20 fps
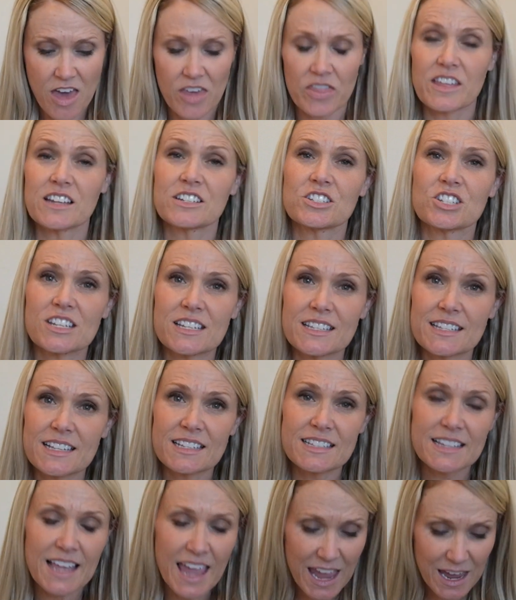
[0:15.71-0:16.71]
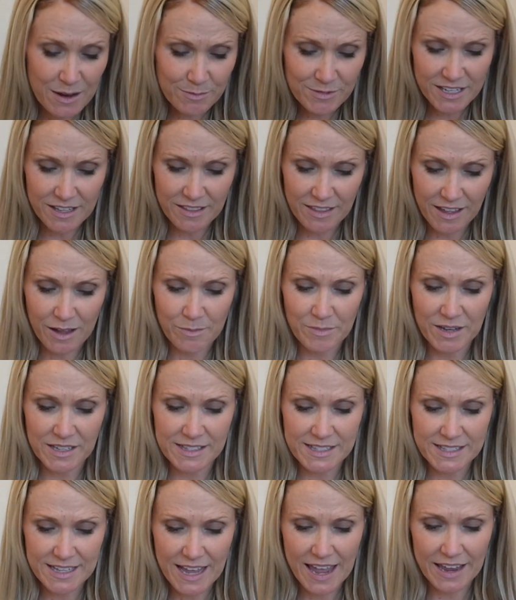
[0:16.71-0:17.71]
"Then Jesus came to them and
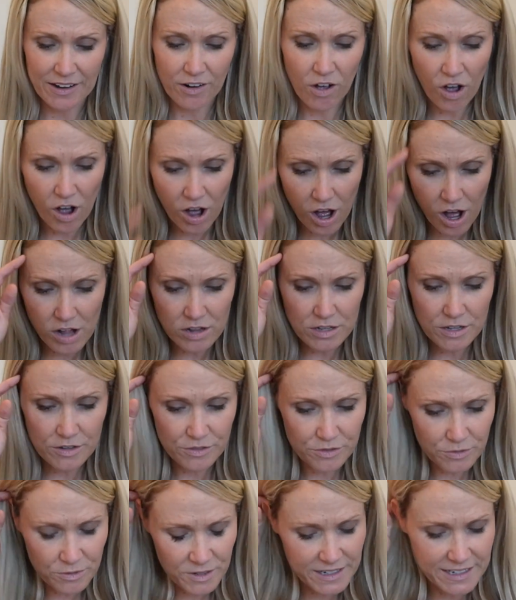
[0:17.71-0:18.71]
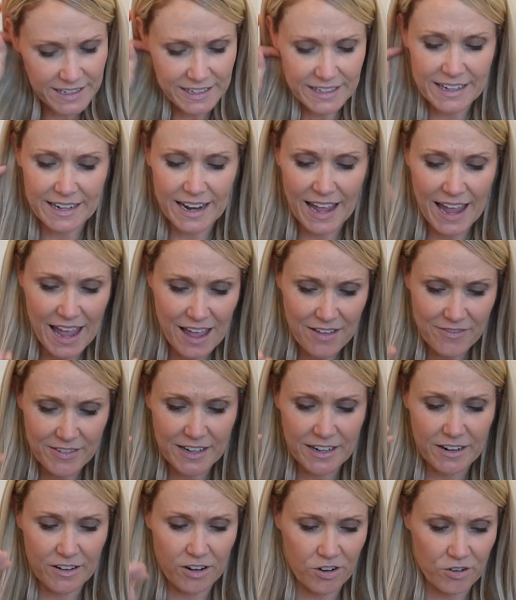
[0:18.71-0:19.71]
said, 'All authority in heaven
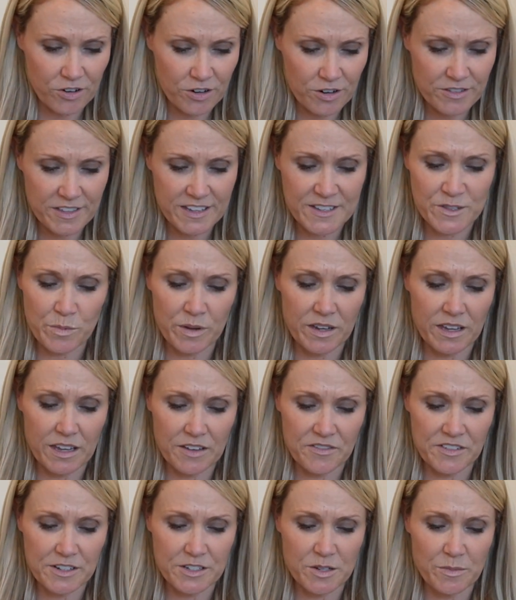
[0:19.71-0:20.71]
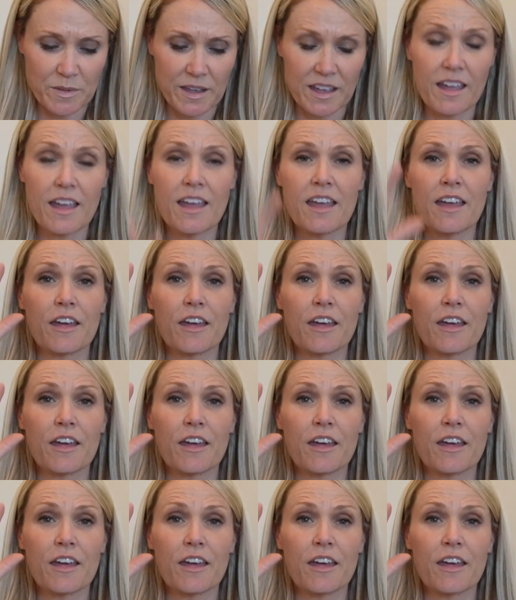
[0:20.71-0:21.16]
and on earth has been given to me.